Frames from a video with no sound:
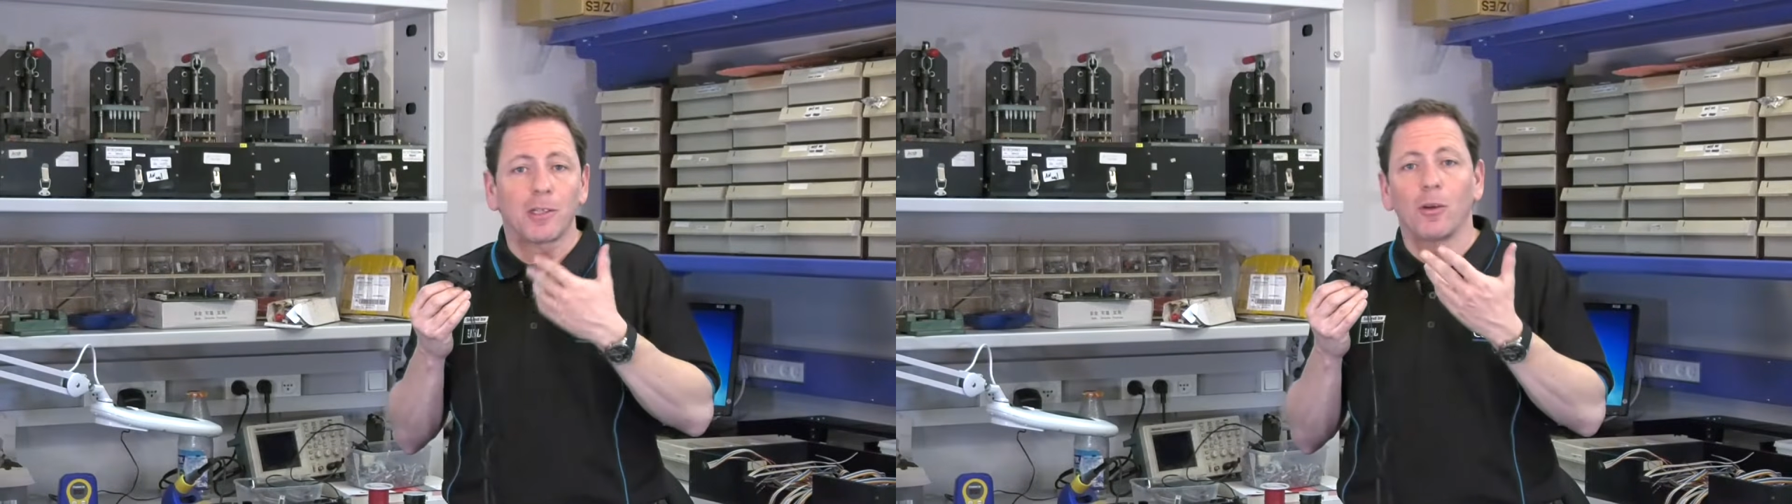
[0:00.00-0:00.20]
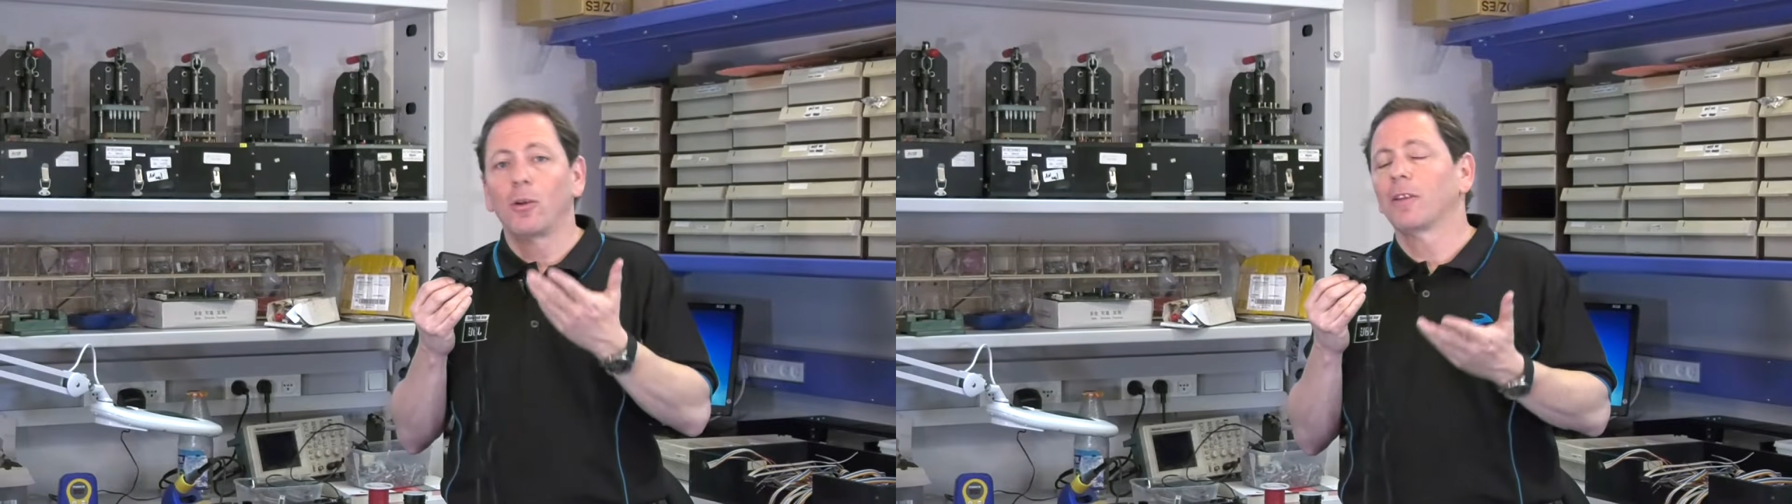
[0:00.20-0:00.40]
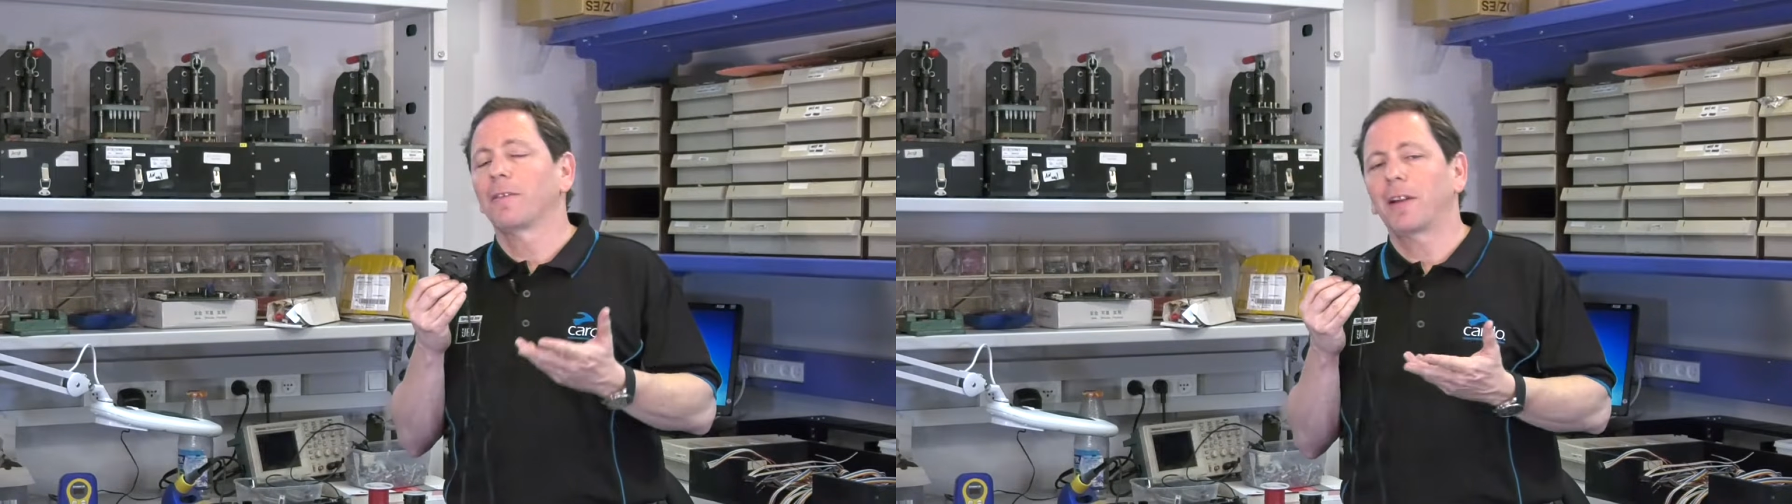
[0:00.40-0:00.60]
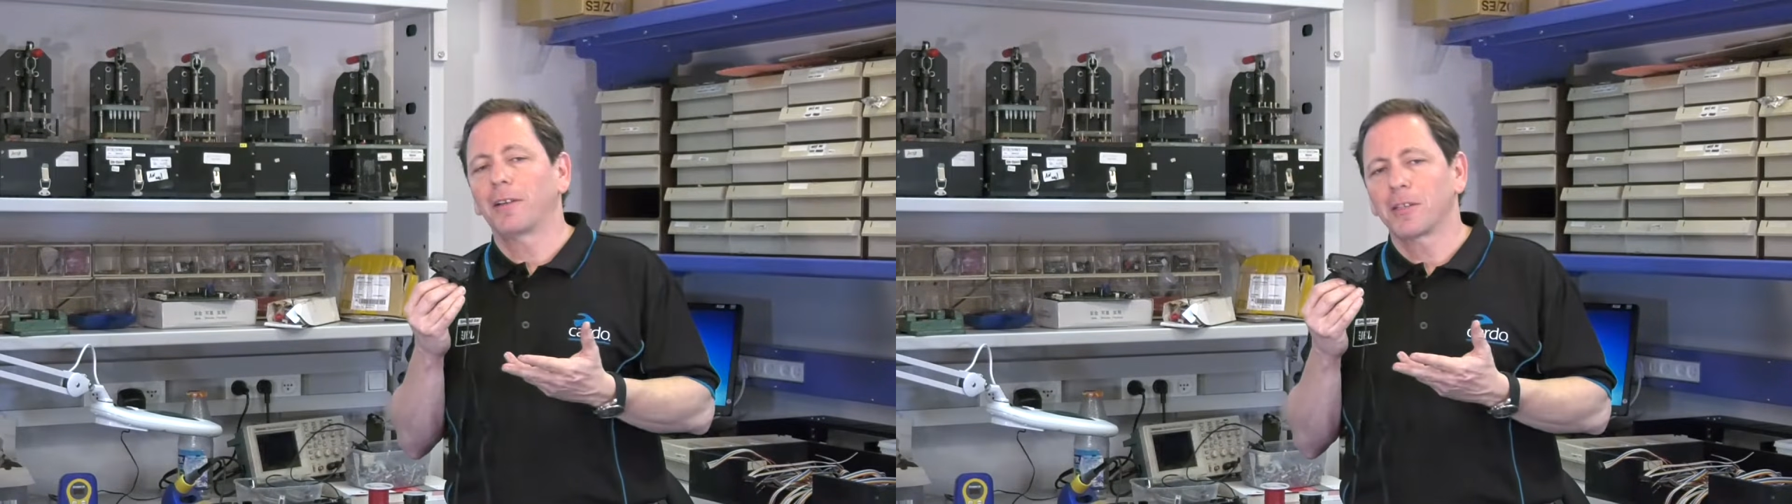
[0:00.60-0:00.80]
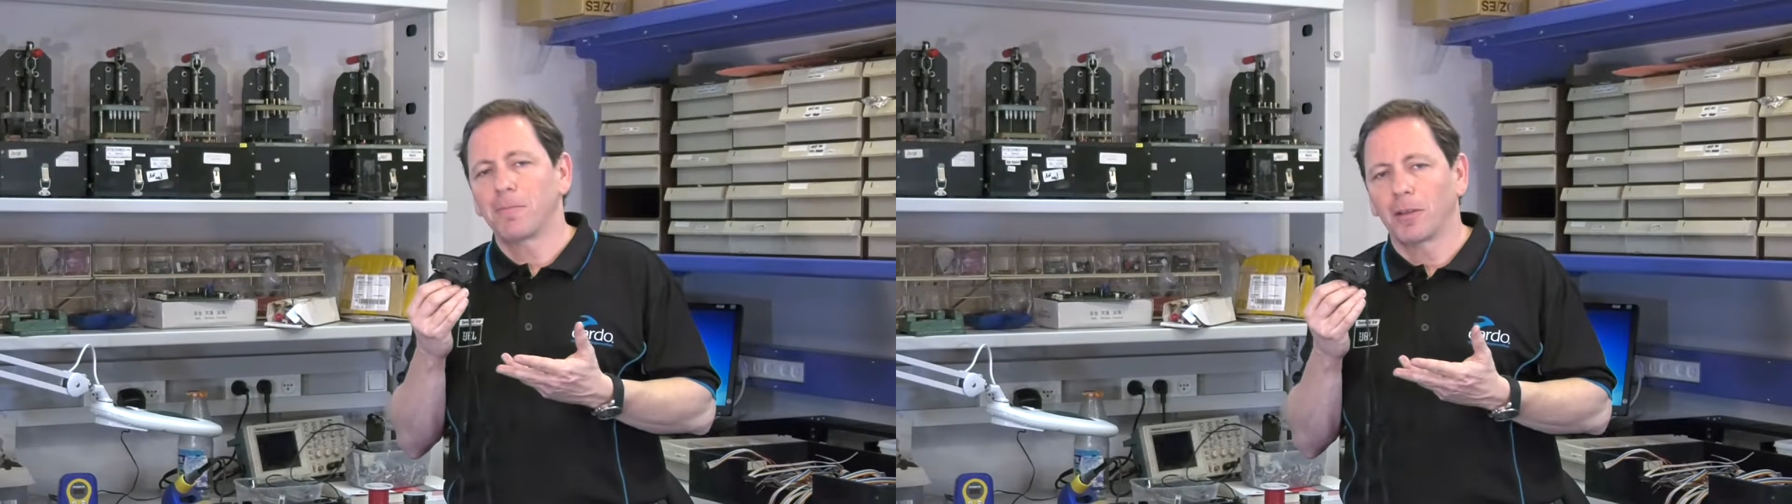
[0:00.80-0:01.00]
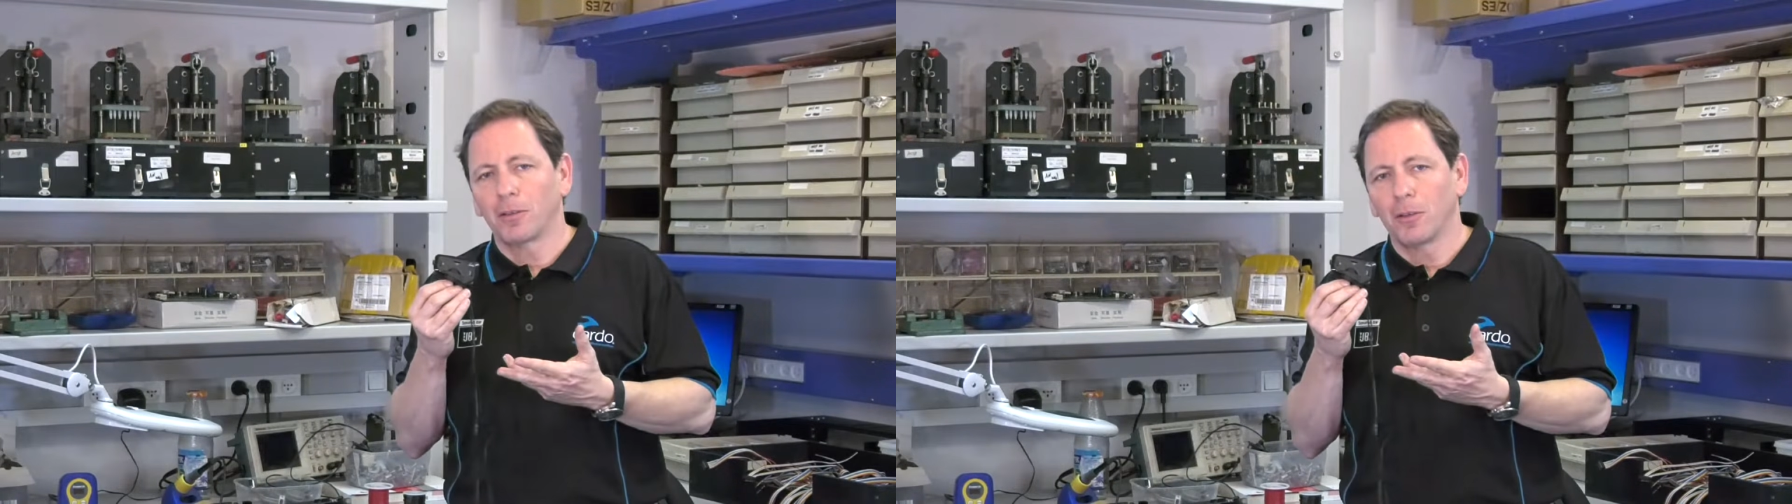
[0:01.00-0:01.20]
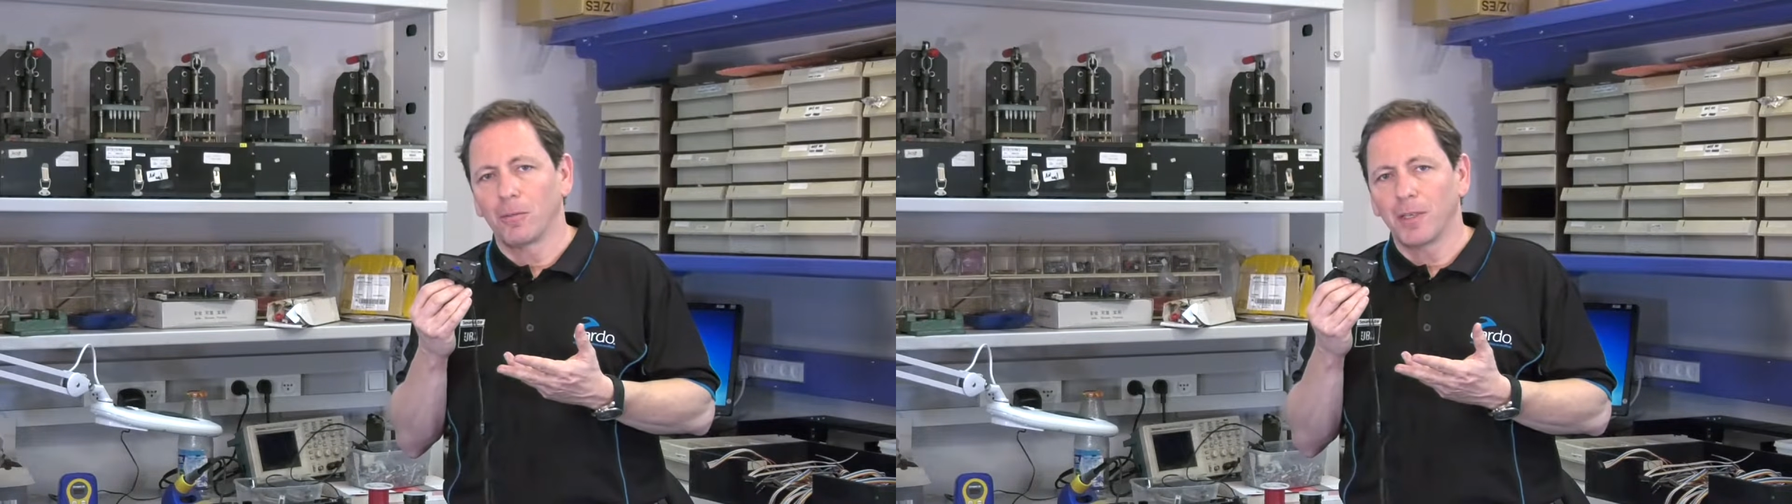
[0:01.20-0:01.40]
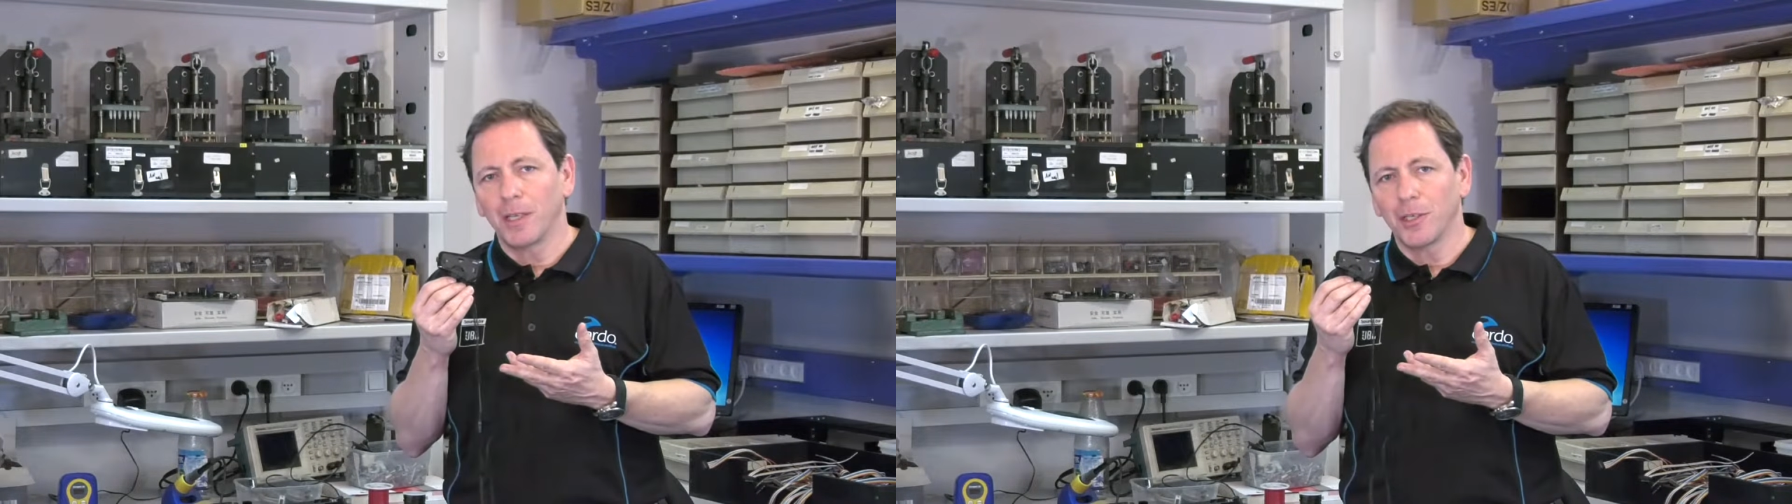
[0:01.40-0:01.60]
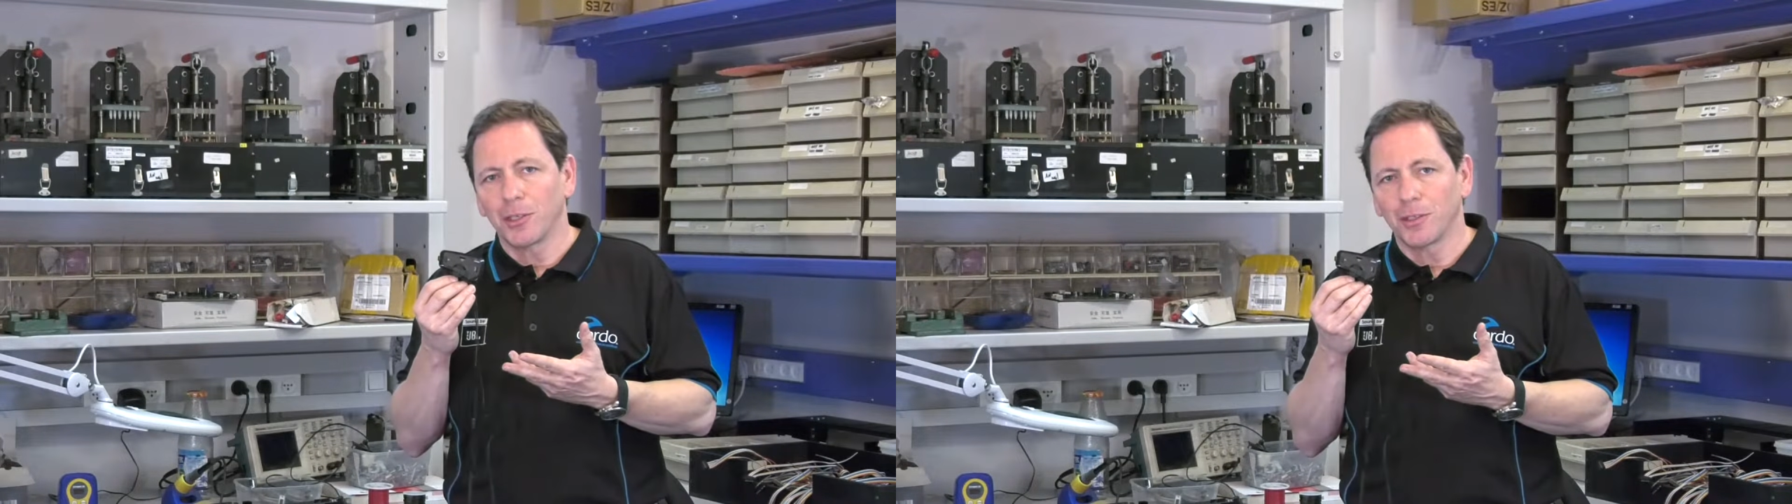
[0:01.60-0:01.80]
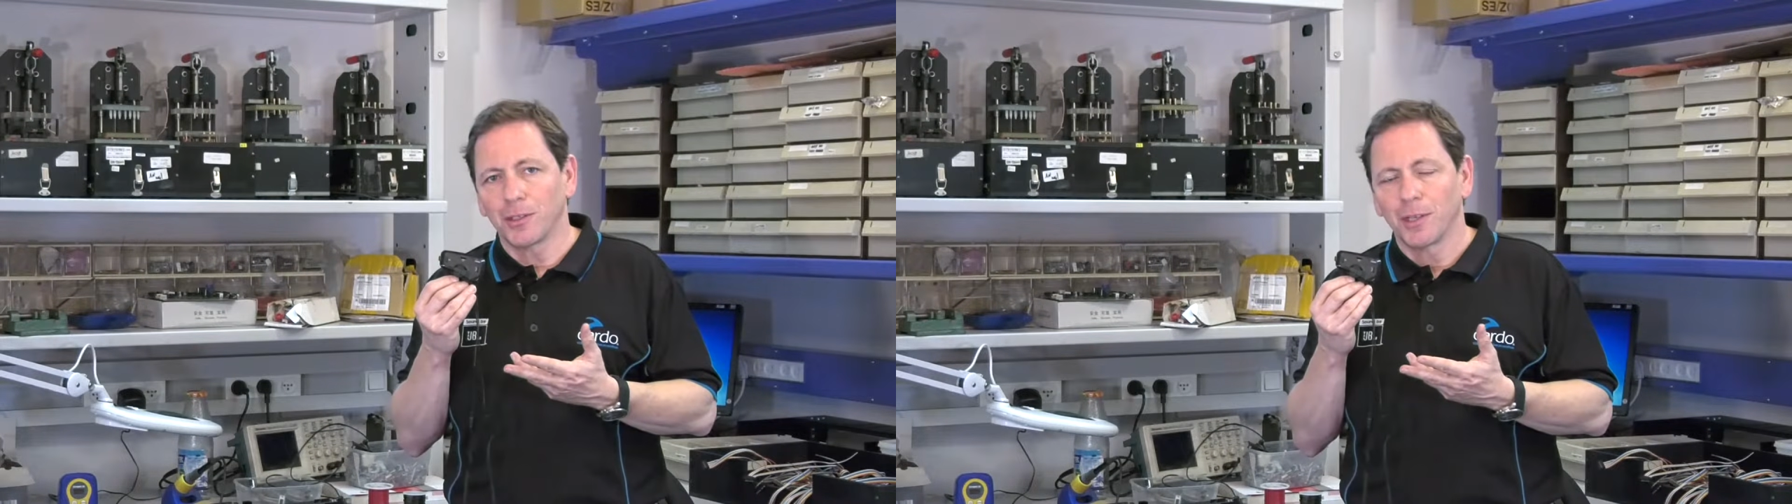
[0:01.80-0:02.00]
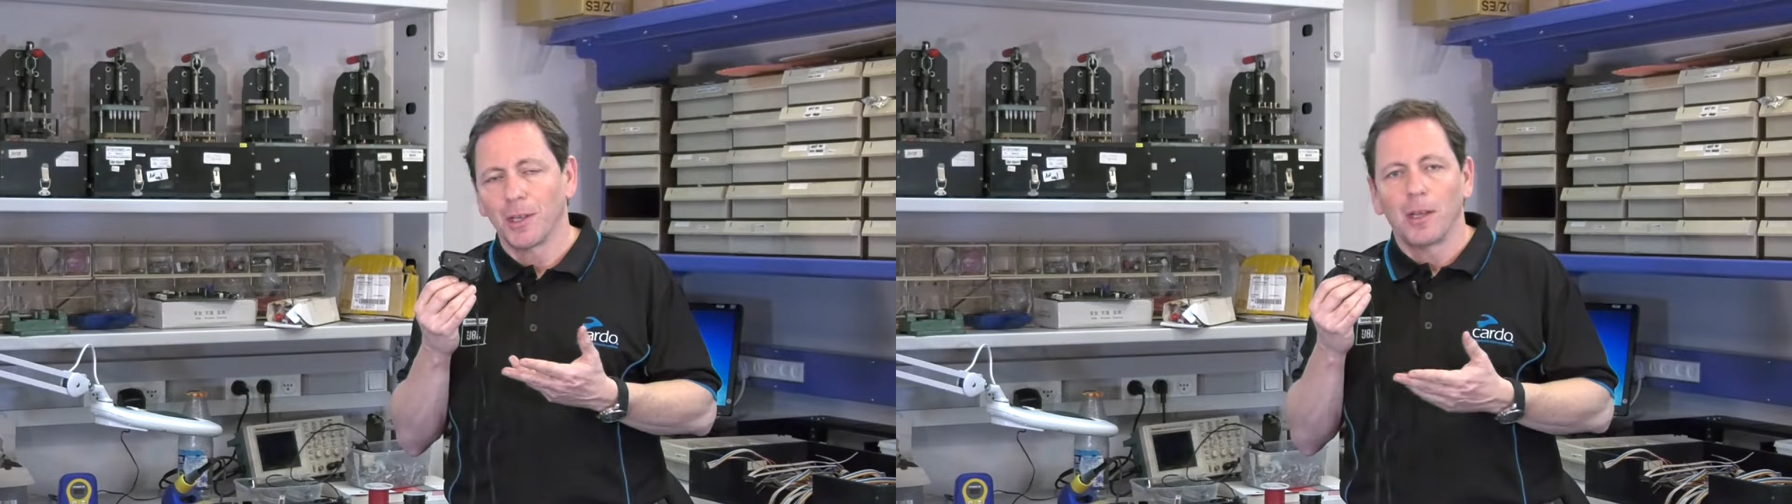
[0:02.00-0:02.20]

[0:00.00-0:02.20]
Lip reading: all the various button combinations,